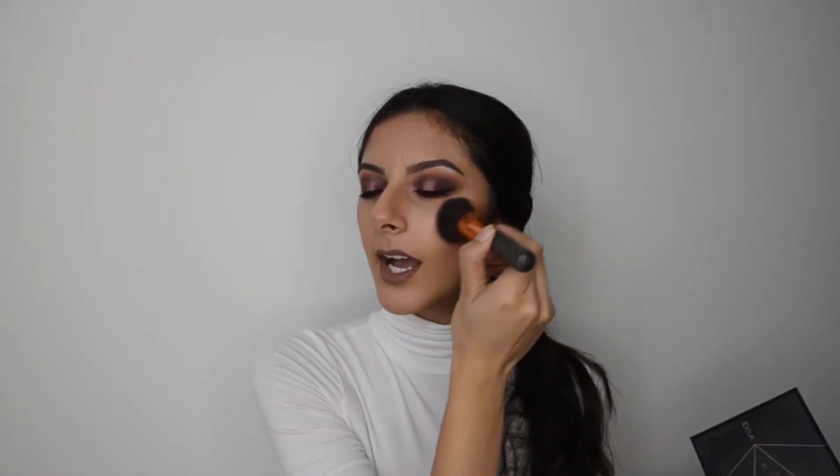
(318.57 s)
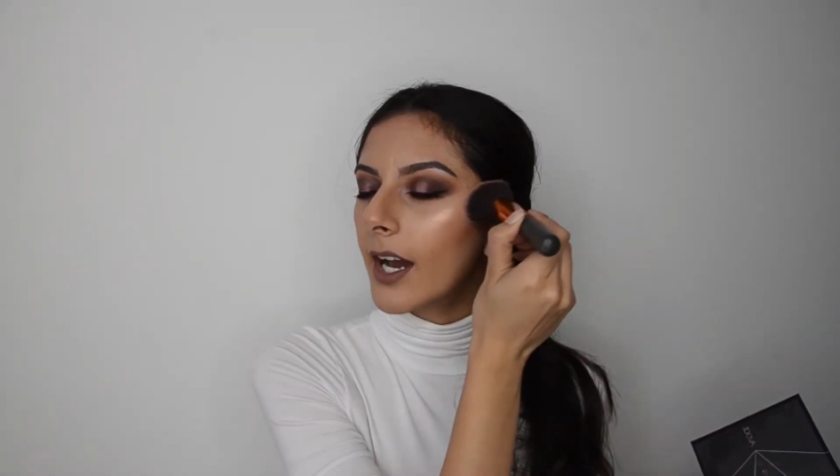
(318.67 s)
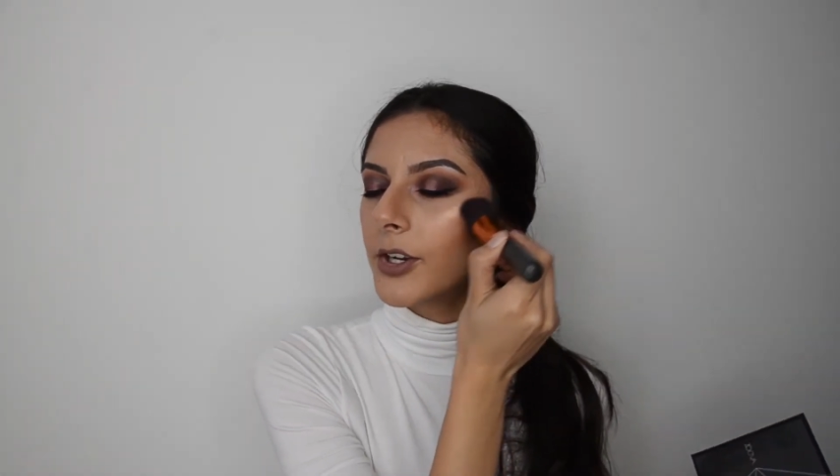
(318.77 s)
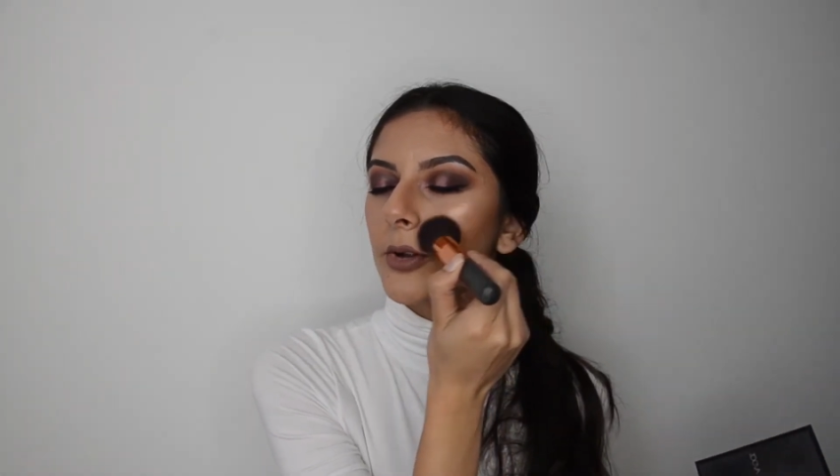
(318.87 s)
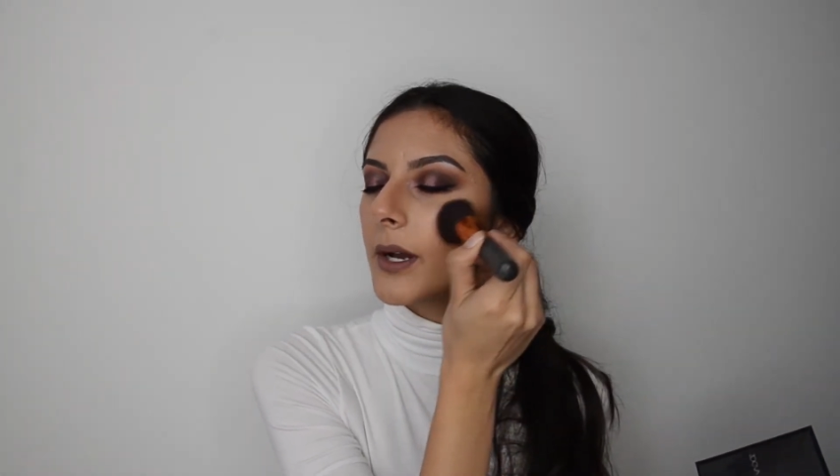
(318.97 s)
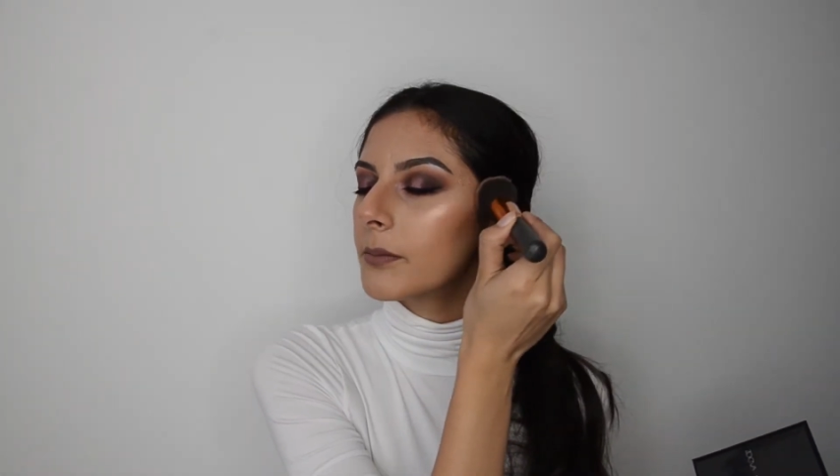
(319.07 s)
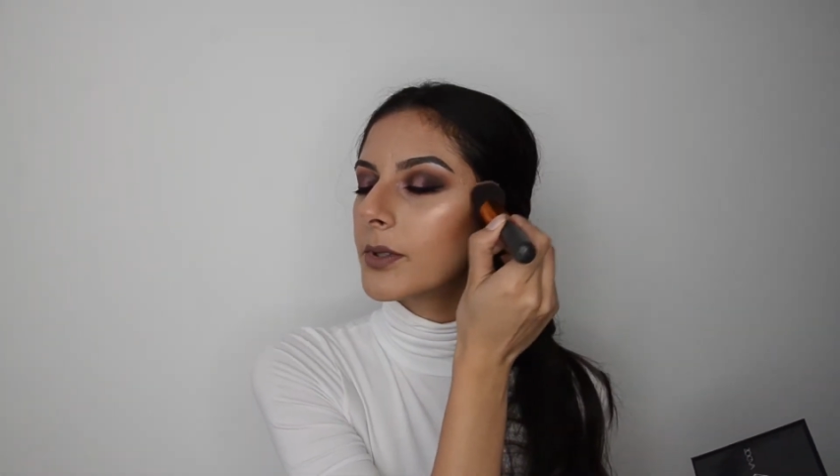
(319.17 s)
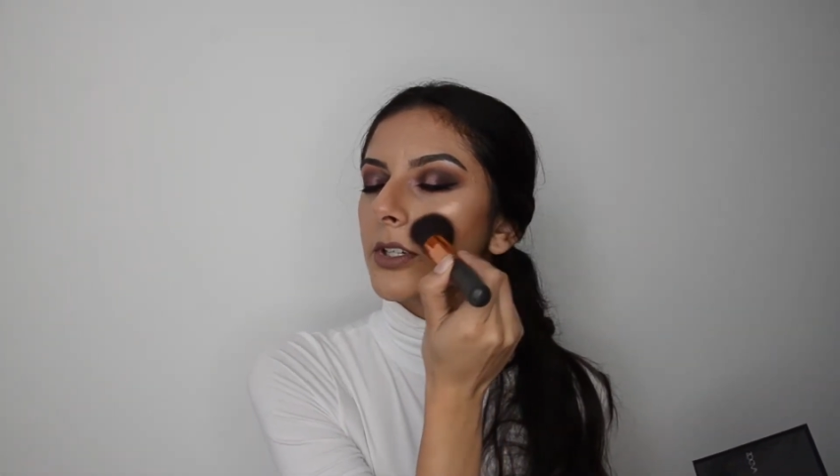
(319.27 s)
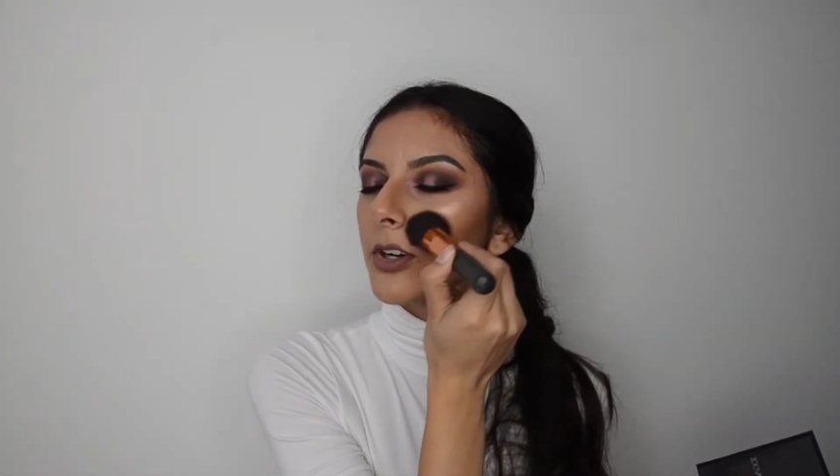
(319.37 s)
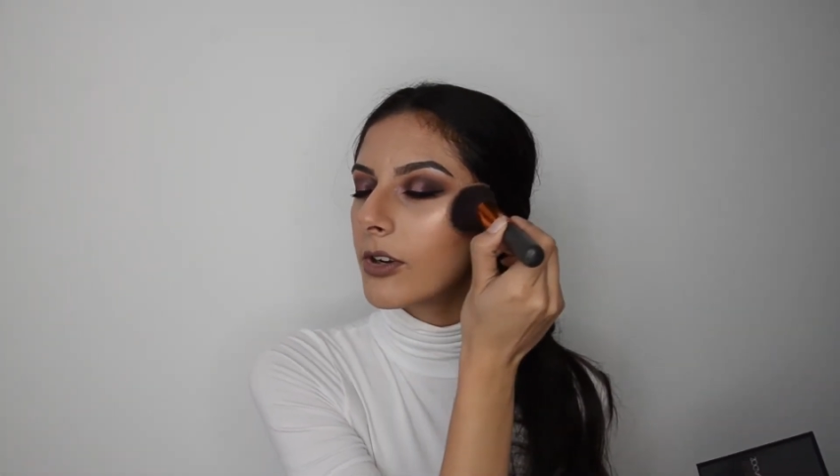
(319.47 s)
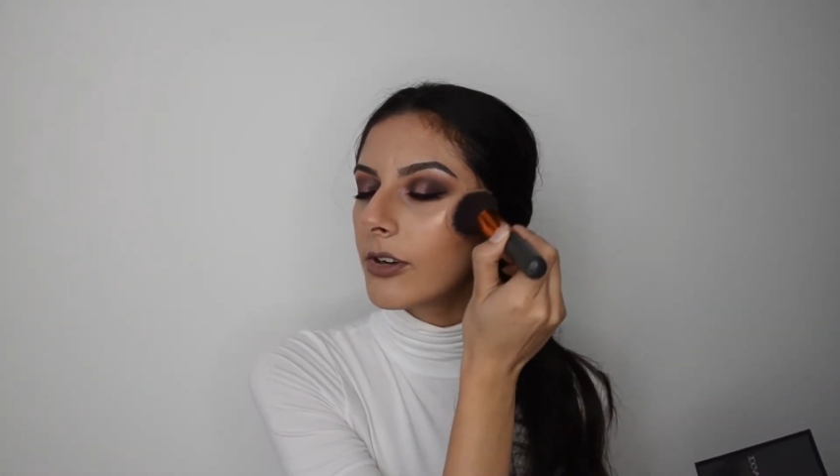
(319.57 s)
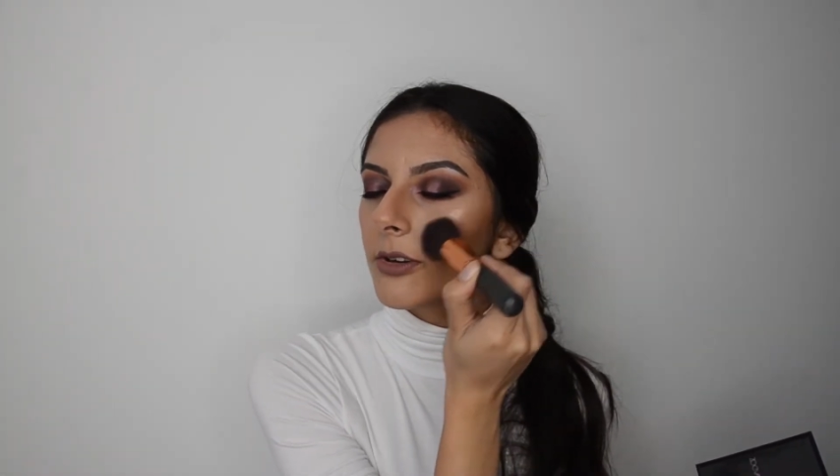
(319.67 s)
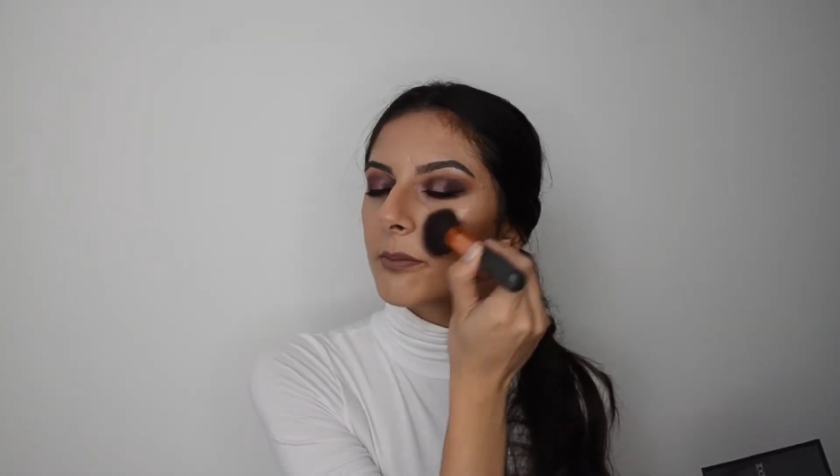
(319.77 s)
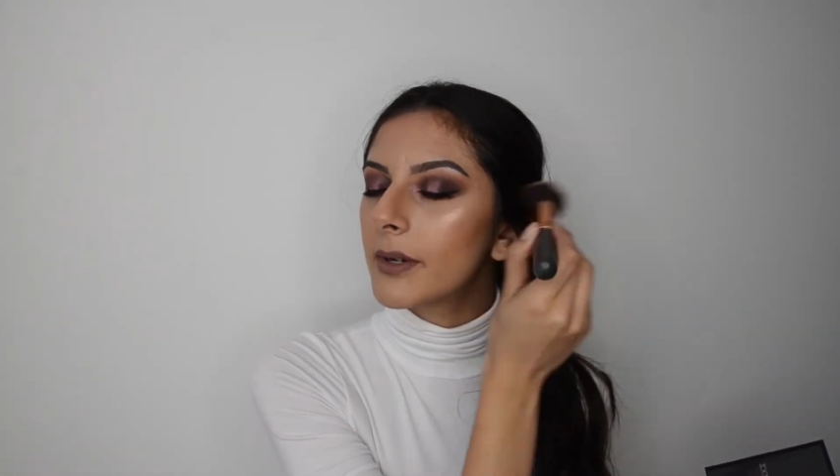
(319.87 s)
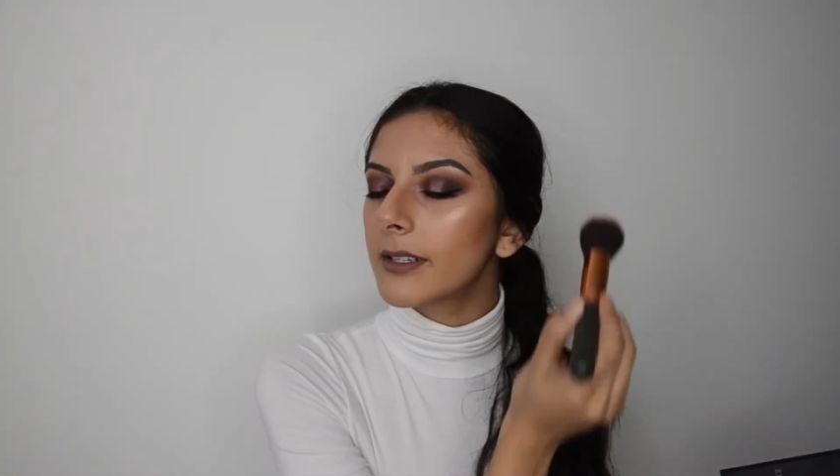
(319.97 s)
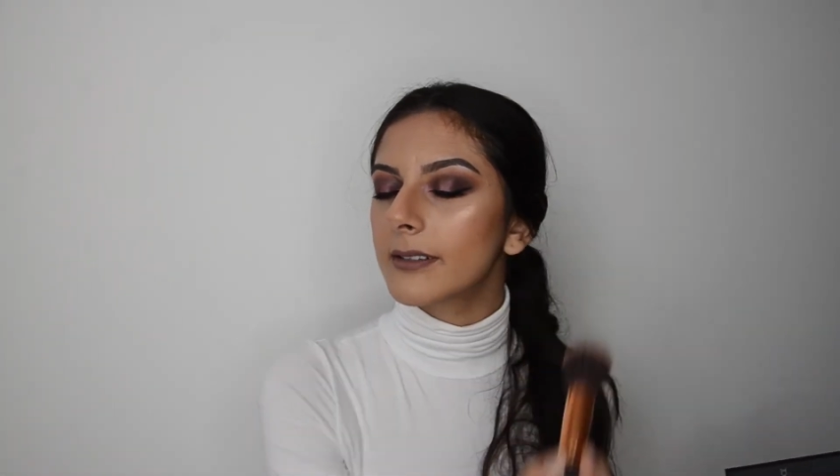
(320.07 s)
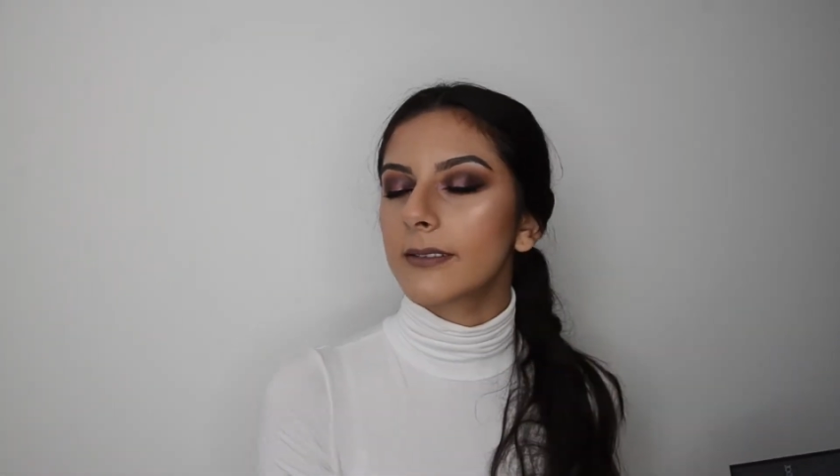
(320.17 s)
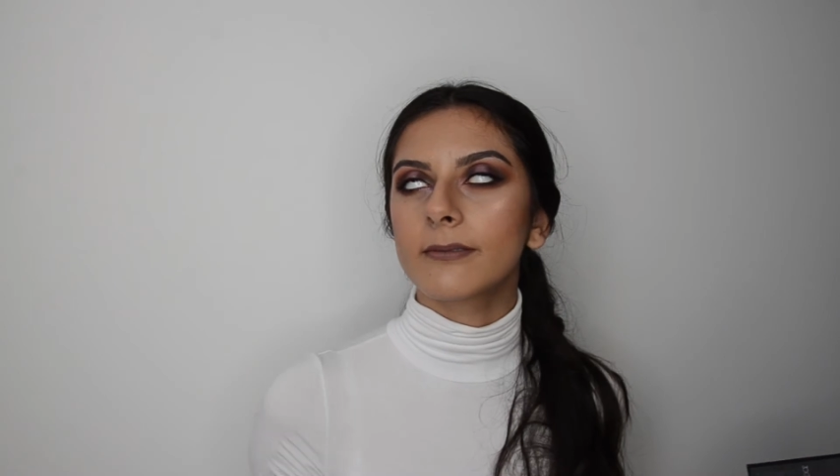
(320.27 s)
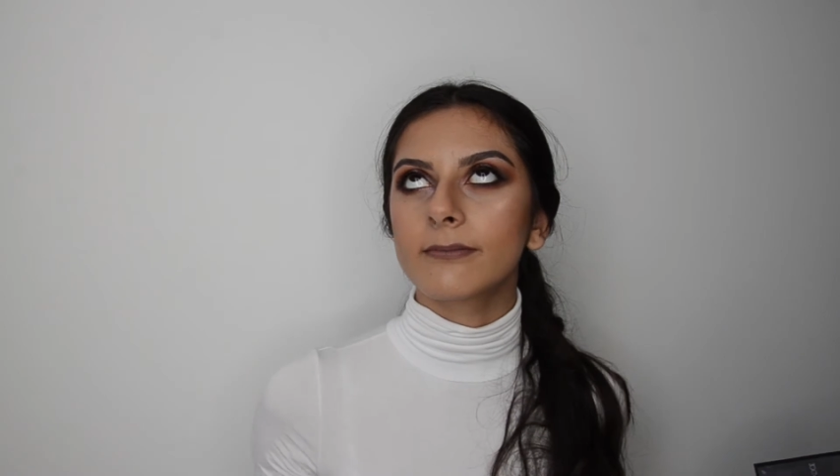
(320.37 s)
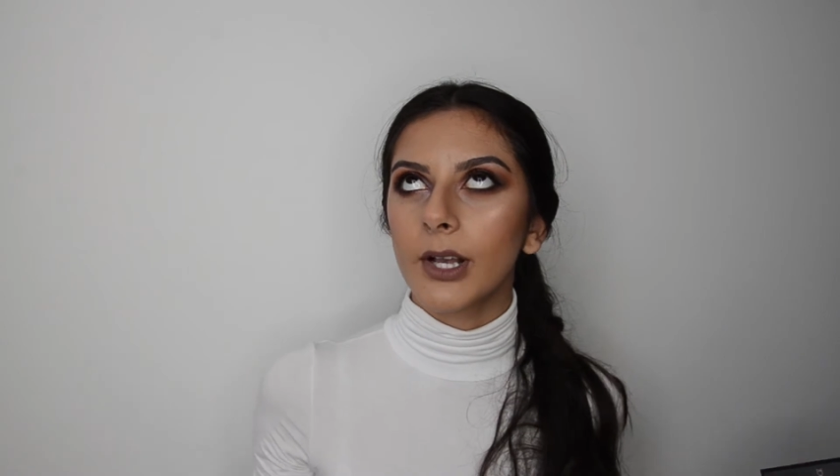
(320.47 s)
I don't know why I'm putting it on, but
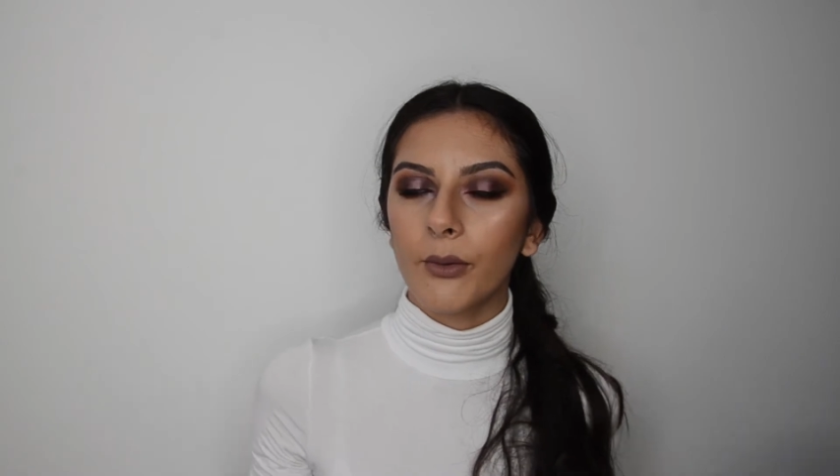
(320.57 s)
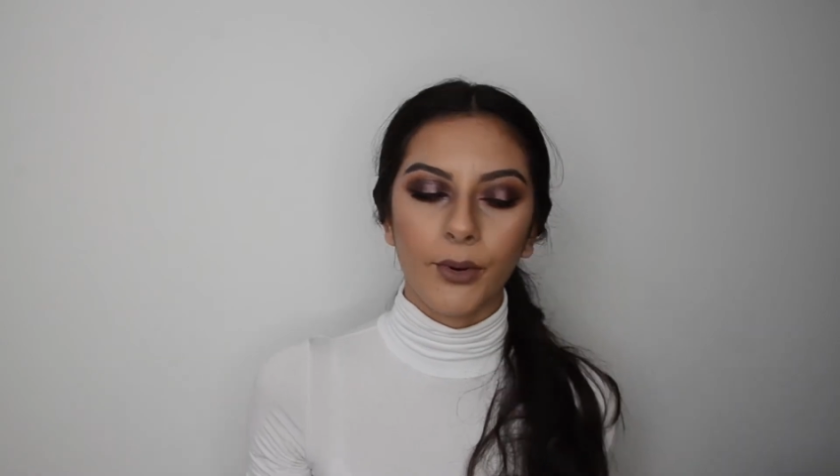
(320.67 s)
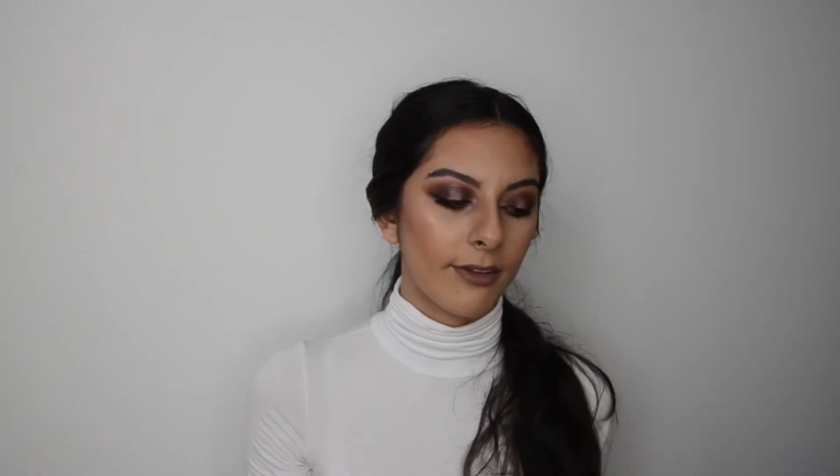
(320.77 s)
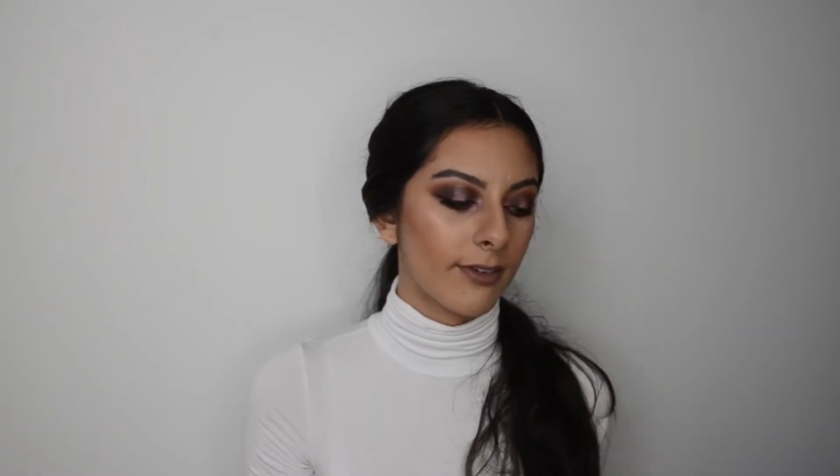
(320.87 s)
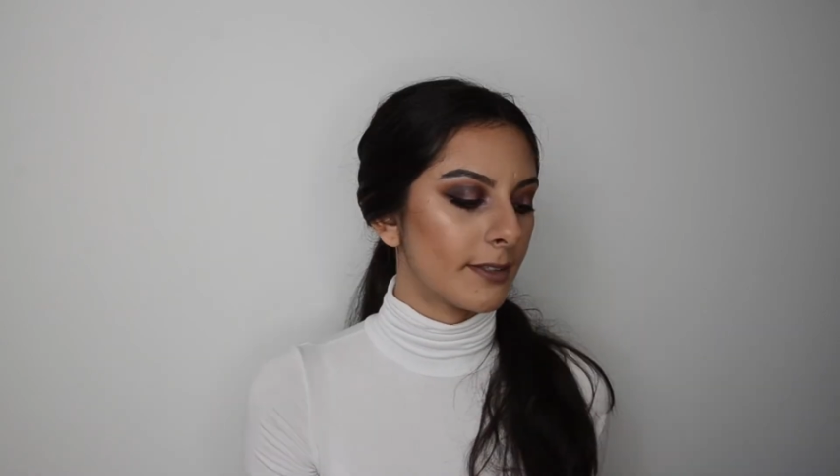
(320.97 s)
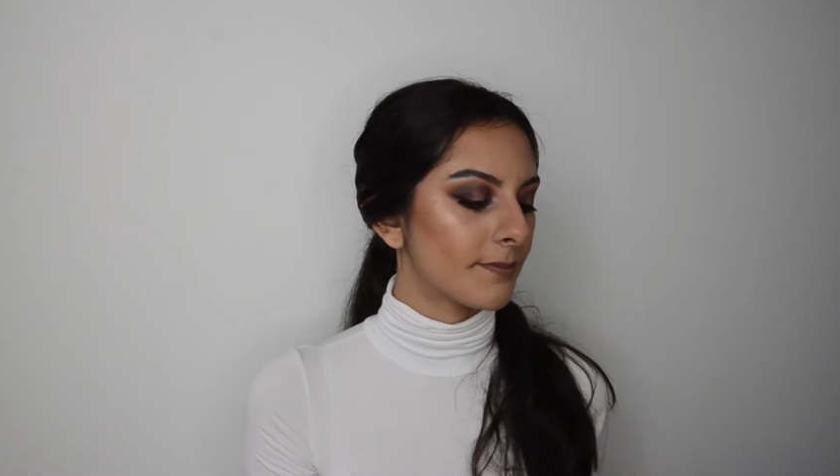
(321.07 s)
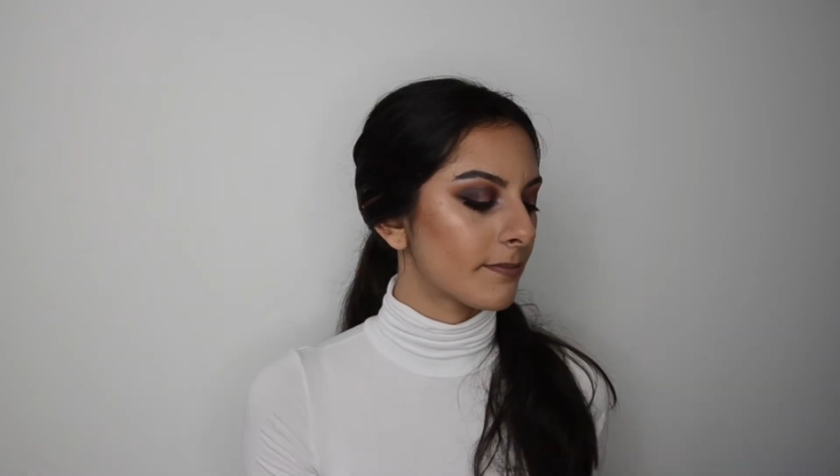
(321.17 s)
whatever.